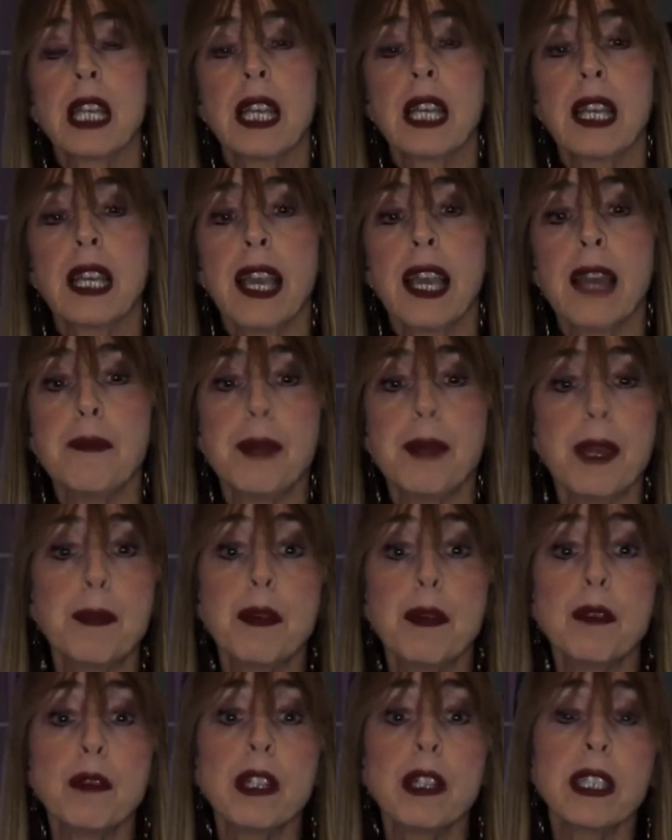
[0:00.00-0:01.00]
and
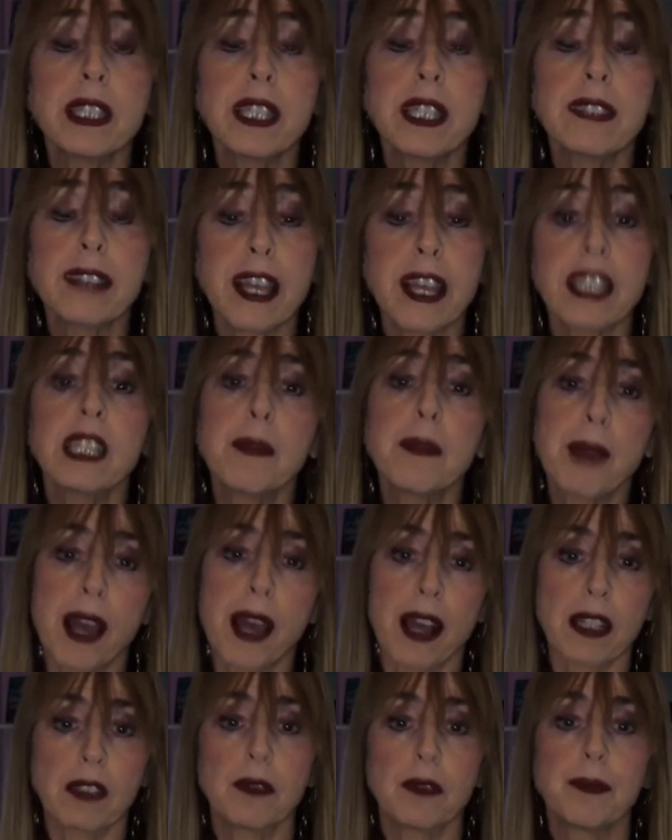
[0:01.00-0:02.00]
people really are taken
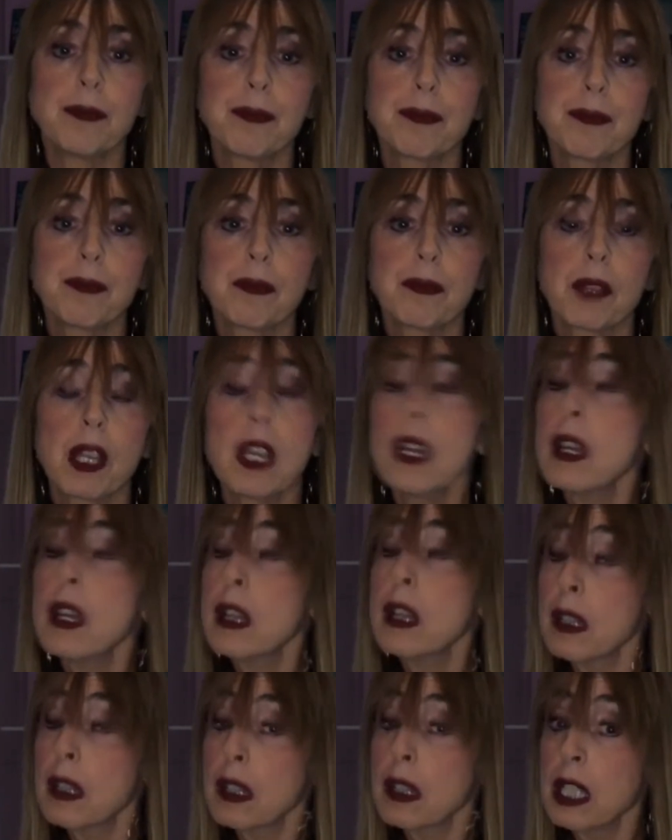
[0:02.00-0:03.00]
aback.
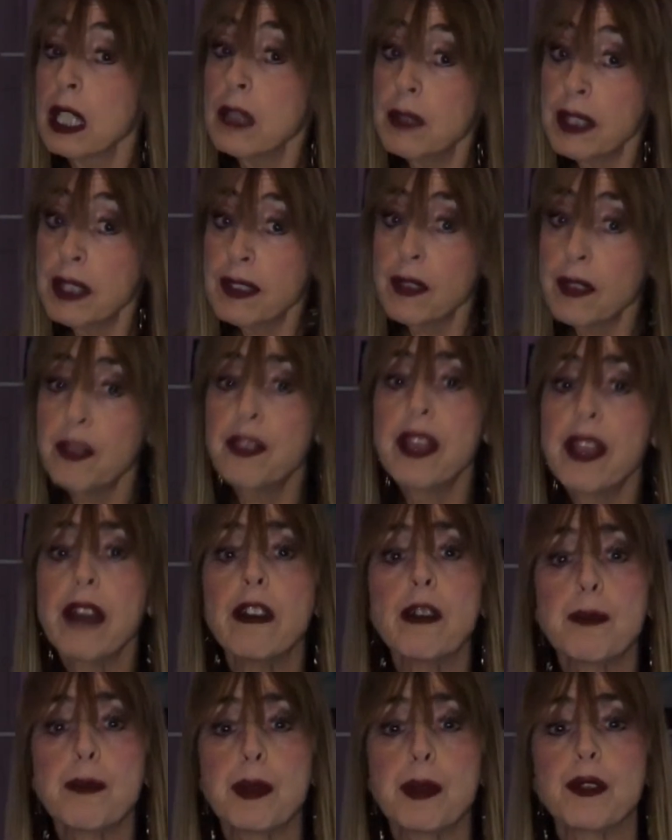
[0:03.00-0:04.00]
Even as a
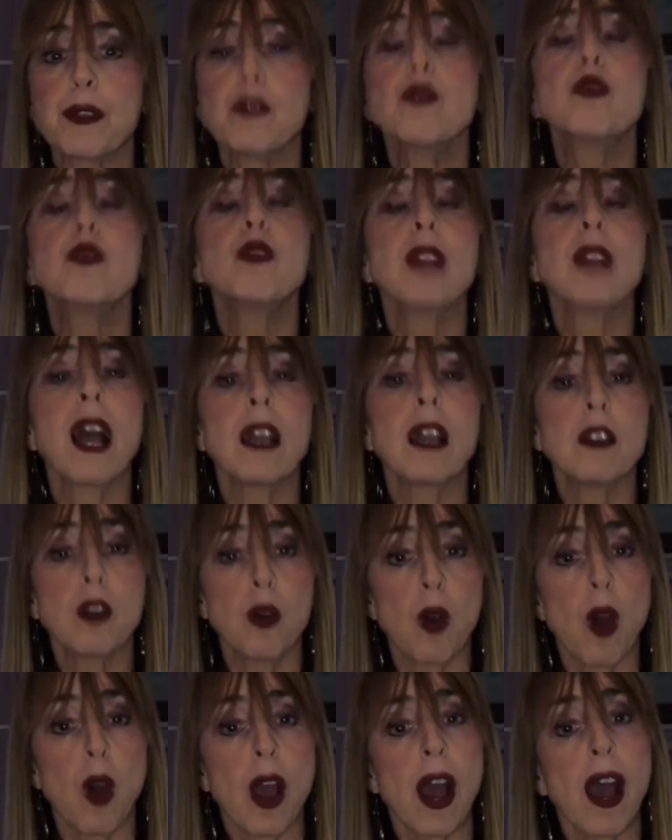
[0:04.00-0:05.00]
therapist, you do not
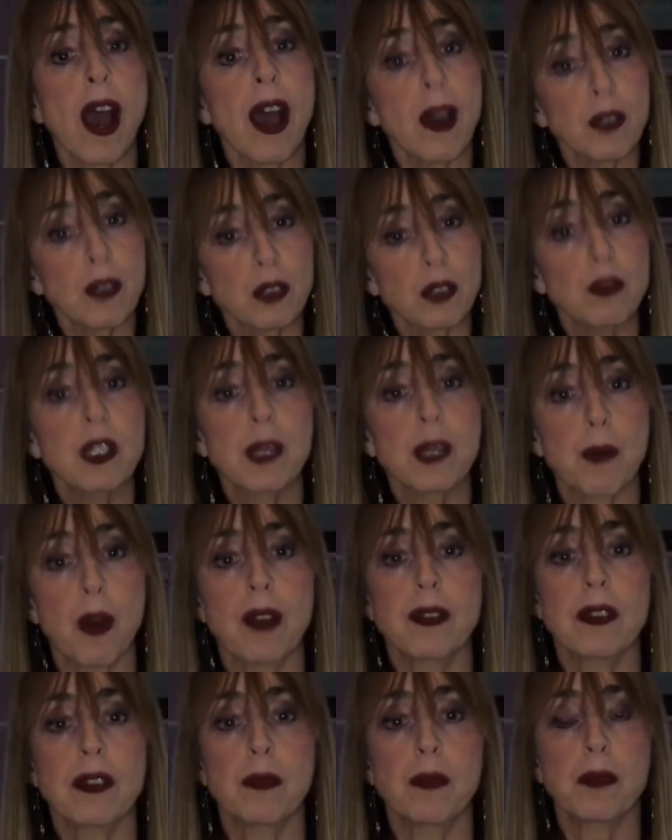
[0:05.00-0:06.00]
know how to
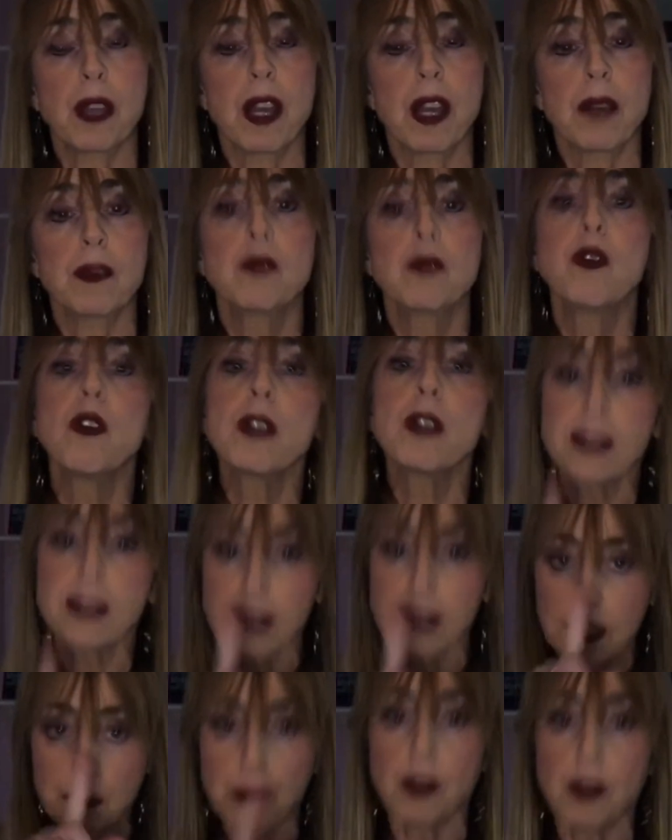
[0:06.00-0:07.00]
respond sometimes. For
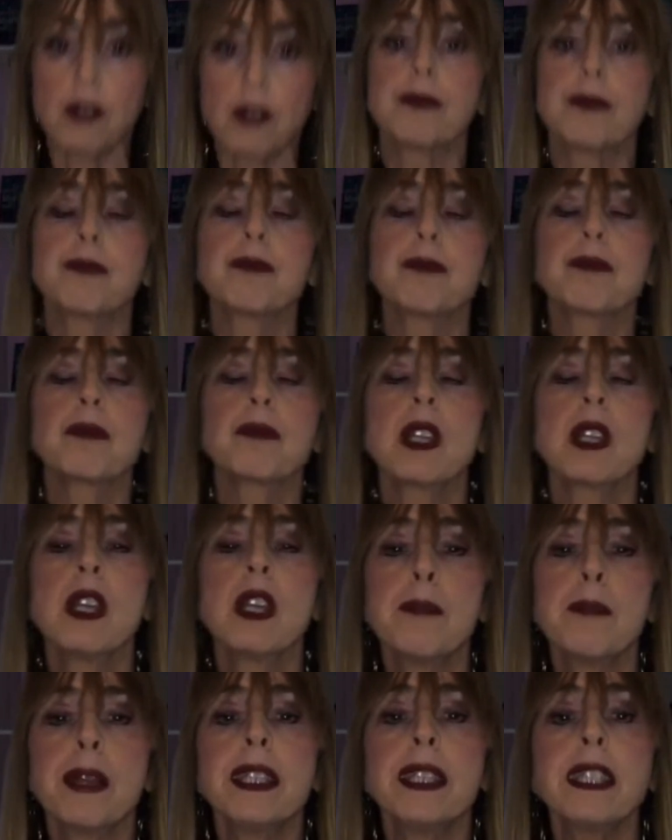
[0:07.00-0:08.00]
example,
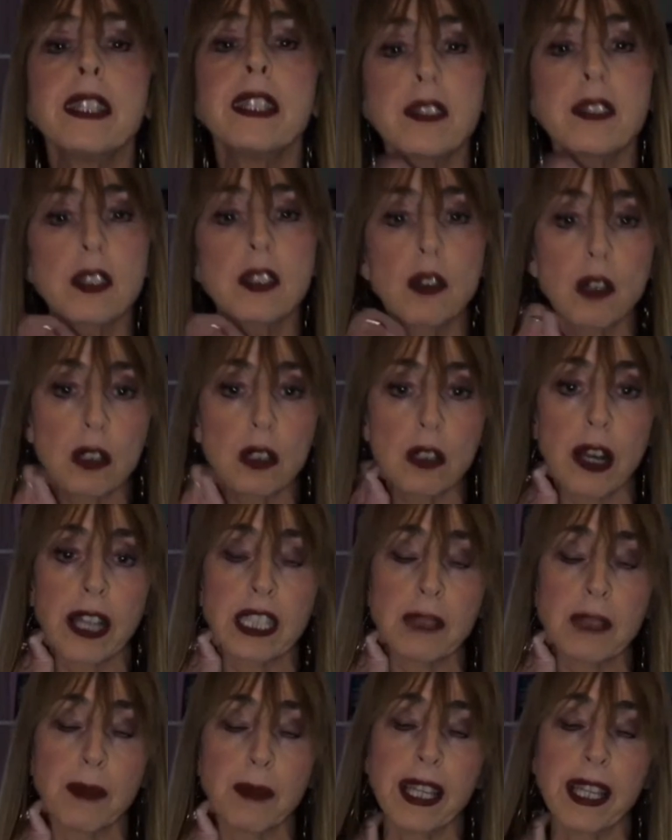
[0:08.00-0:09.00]
many years ago, a client
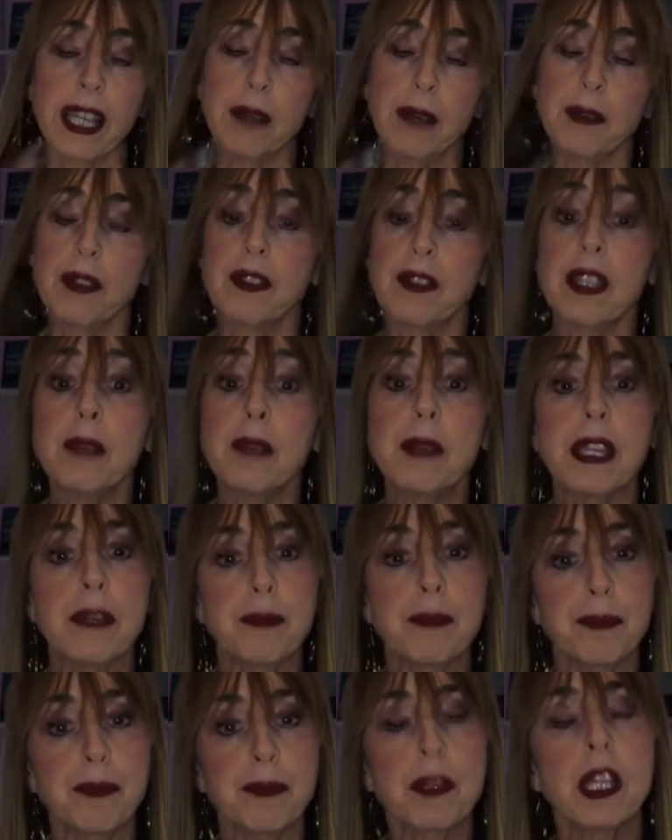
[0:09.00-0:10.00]
of mine came to see
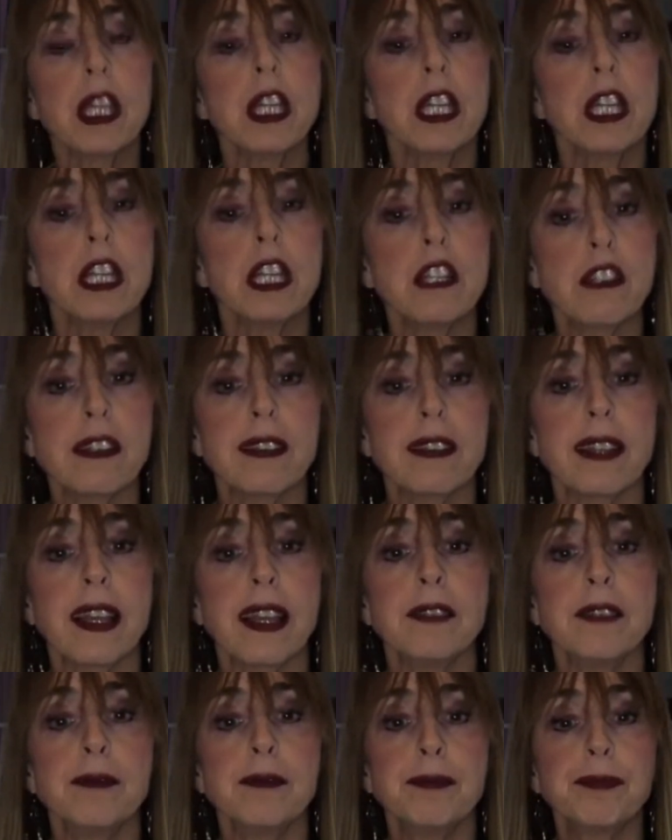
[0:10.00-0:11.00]
me. She
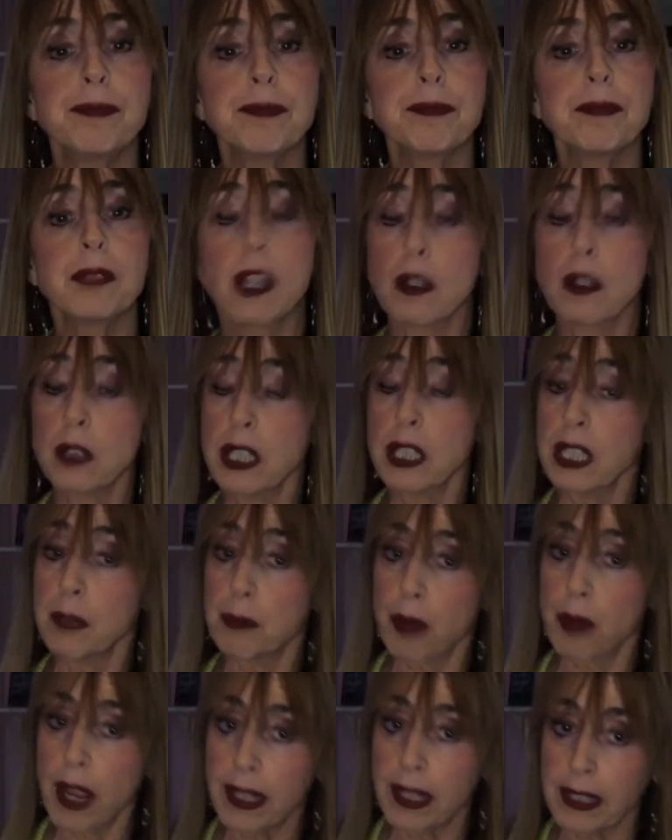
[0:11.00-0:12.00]
said, "Darlene, I'm
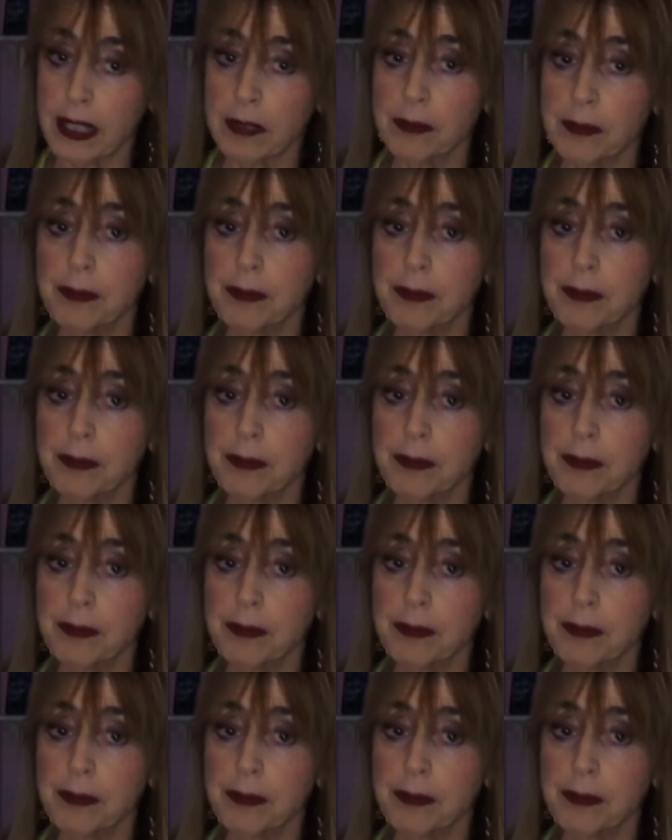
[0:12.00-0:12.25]
pregnant."